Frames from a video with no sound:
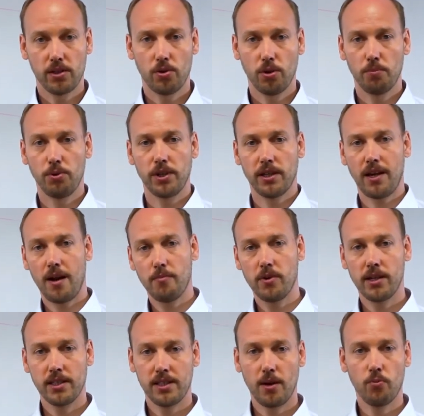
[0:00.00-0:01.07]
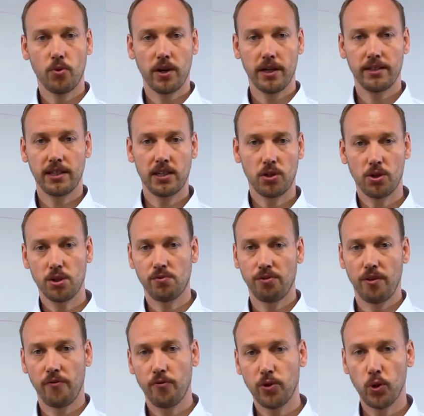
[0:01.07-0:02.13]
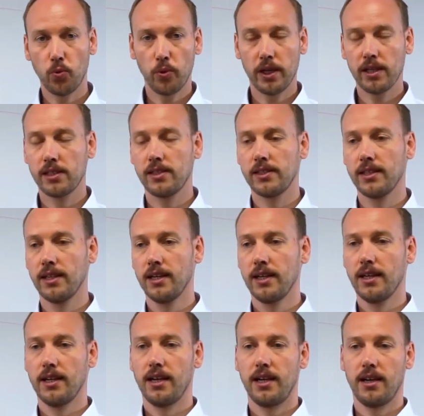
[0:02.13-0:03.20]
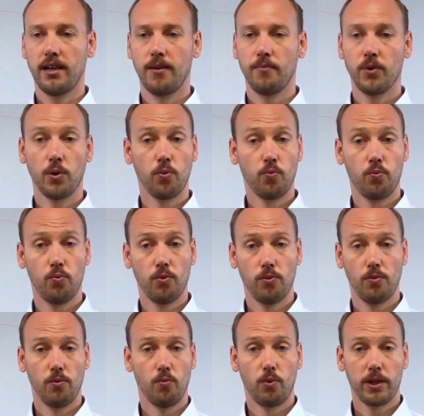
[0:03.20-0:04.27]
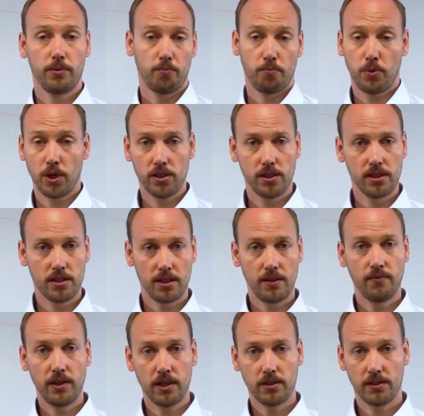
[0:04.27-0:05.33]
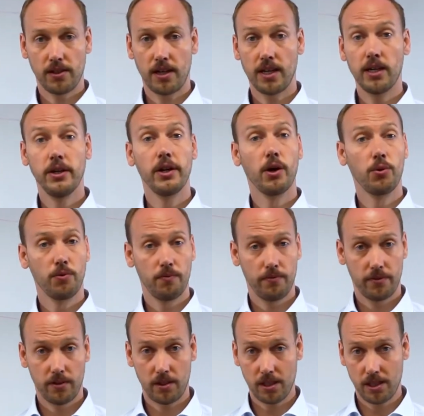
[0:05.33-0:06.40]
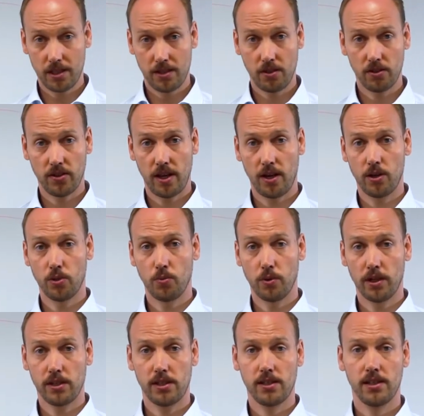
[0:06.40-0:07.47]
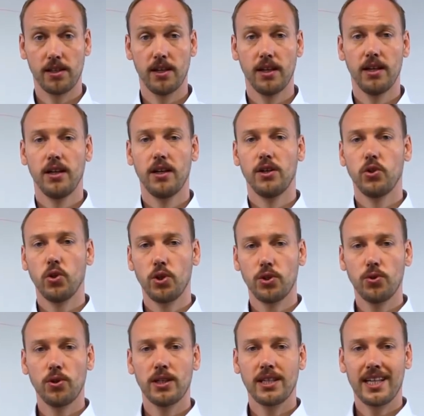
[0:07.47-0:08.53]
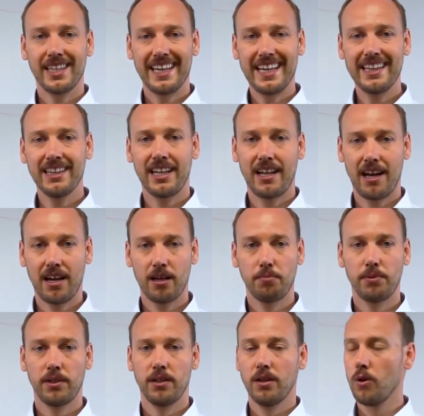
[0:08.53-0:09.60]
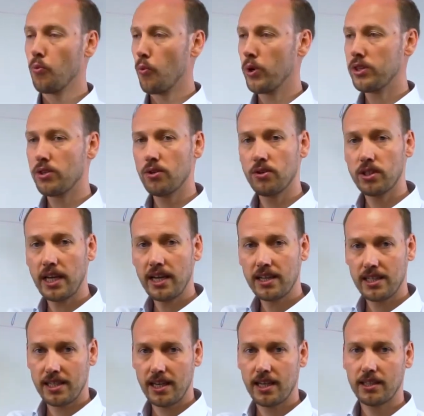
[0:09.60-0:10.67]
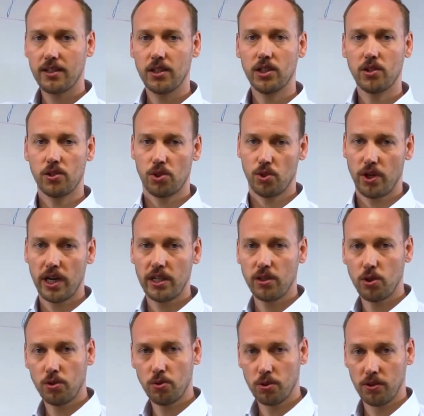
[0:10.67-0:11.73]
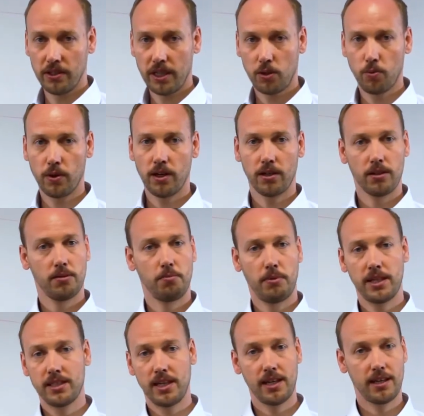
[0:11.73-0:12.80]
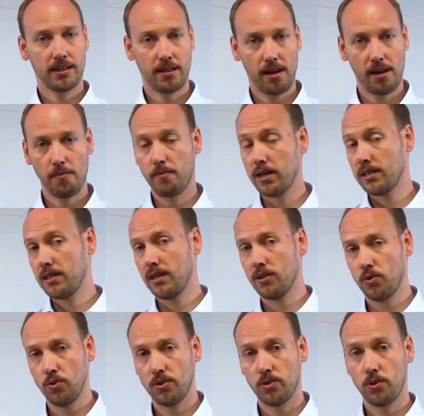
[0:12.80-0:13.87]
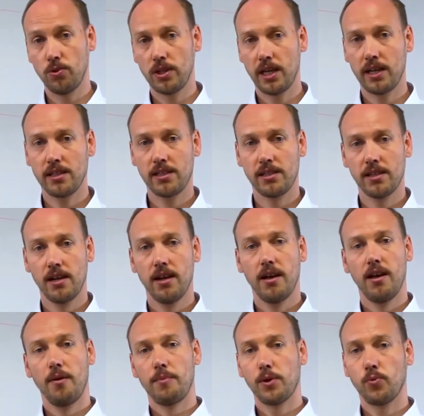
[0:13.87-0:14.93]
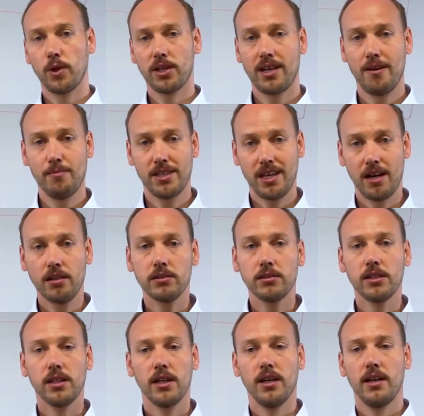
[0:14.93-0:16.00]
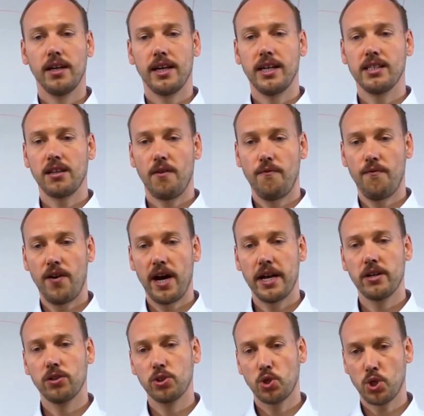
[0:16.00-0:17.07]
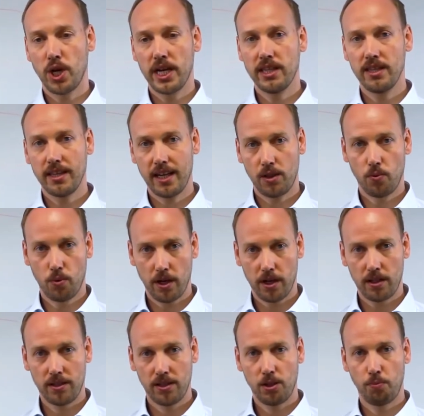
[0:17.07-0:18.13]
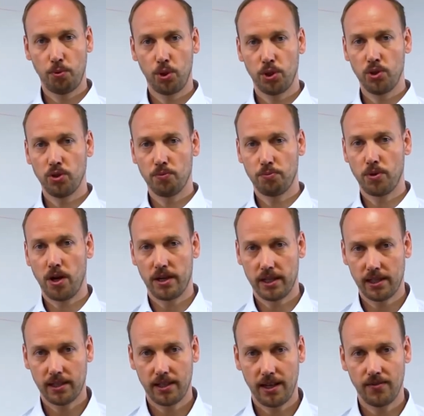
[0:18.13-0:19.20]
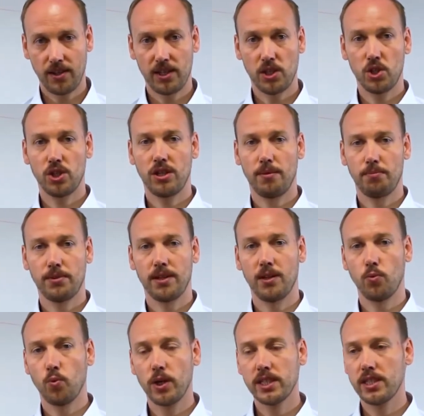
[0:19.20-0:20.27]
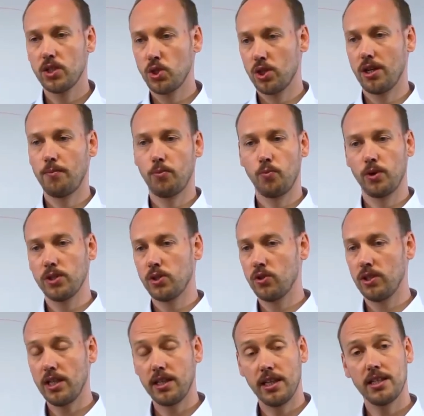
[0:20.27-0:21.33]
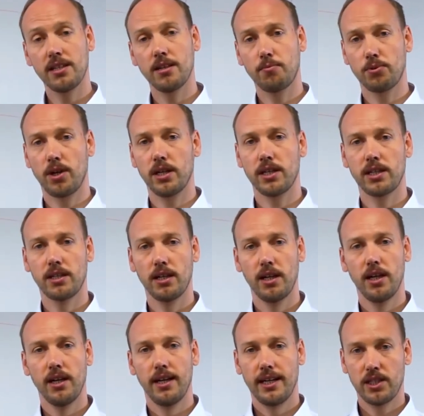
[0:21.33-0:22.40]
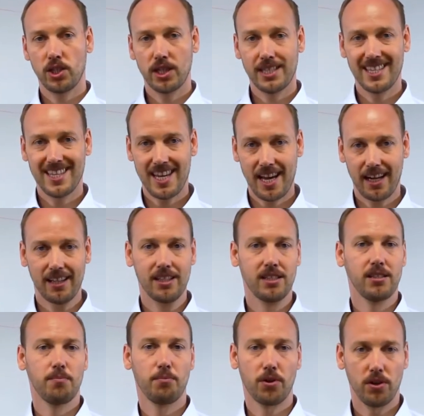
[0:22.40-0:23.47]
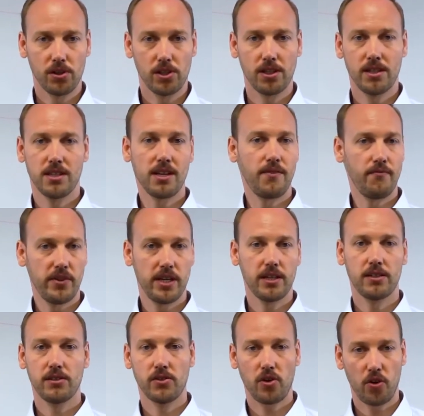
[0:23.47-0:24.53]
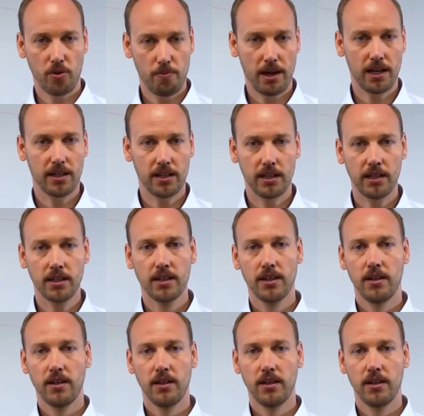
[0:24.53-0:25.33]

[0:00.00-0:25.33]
So you put a camera somewhere, then it learns for a few weeks what persons and vehicles are. No, this is not how it works. You're doing that in the lab with your data set. You're training your neural network. It might take a day, might take 2 days. But what comes out is a final trained network that you put in your product and that is shipped. And once it's shipped, once it is in the product, it just detects persons and vehicles automatically.